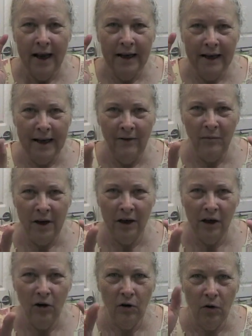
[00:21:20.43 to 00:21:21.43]
Leave me
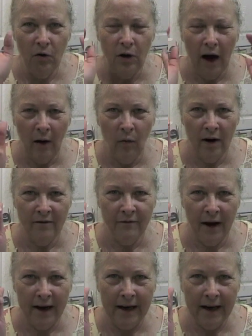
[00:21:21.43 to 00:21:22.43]
alone. I want to
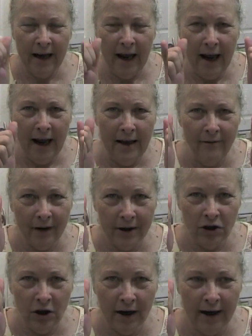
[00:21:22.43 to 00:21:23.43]
find a cave, a
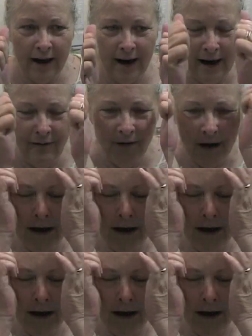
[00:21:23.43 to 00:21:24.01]
dark cave.